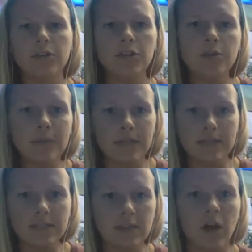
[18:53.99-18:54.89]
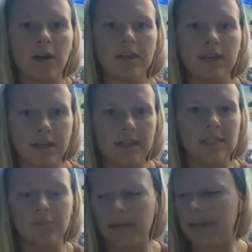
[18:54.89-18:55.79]
humans are eating
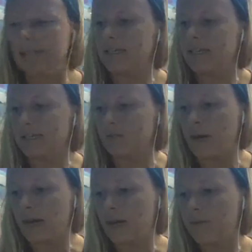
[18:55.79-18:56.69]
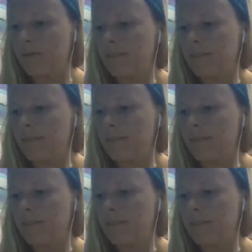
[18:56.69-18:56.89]
this plastic as well.